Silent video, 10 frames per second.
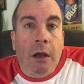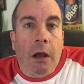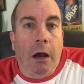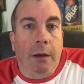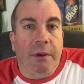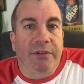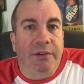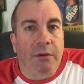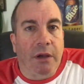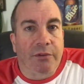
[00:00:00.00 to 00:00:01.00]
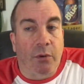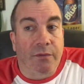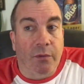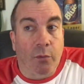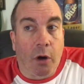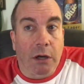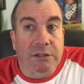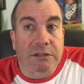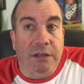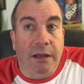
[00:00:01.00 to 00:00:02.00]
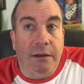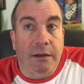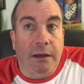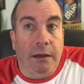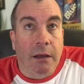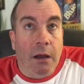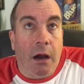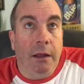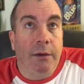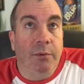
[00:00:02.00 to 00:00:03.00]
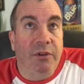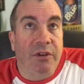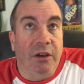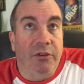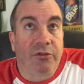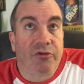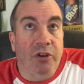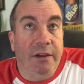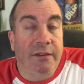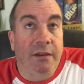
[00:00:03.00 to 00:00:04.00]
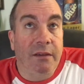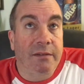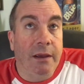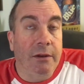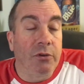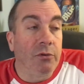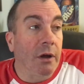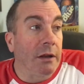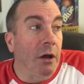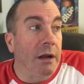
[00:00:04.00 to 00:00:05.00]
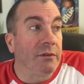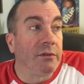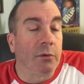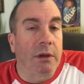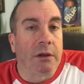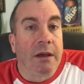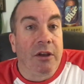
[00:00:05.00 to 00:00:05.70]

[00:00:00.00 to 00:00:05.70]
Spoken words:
I see you guys going for walks, and I like what JCAU99 is doing.